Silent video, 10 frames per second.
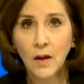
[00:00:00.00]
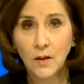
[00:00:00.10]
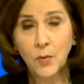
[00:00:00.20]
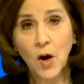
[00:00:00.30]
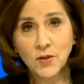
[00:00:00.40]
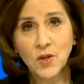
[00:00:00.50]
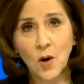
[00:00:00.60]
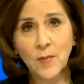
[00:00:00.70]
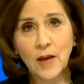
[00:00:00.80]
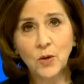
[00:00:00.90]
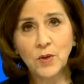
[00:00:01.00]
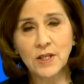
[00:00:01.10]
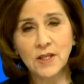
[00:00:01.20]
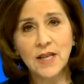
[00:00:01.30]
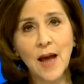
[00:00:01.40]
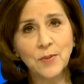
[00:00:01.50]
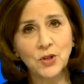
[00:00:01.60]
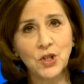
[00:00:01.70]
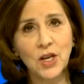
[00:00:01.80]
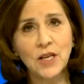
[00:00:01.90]
The Bronze Star Medal was
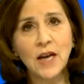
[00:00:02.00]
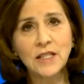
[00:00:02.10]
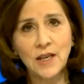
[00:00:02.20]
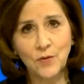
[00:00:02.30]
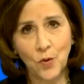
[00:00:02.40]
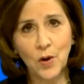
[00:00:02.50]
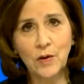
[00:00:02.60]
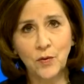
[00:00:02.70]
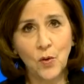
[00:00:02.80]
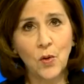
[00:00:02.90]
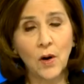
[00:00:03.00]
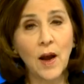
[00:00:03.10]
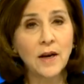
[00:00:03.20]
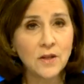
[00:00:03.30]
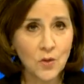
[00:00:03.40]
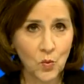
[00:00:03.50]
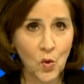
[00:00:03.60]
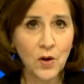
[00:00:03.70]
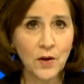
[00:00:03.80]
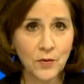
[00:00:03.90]
established in 1944 and is
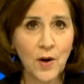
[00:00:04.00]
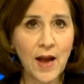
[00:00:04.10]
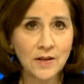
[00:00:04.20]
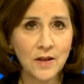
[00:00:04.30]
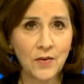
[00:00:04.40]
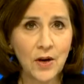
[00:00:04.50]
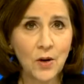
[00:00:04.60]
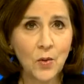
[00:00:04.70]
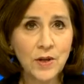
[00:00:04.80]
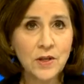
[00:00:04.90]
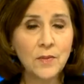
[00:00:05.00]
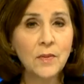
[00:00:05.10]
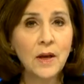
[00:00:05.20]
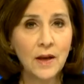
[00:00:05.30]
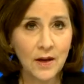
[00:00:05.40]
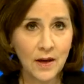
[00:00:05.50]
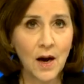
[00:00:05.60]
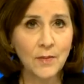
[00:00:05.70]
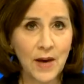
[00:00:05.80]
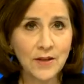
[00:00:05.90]
awarded for acts of heroism in a
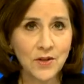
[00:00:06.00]
combat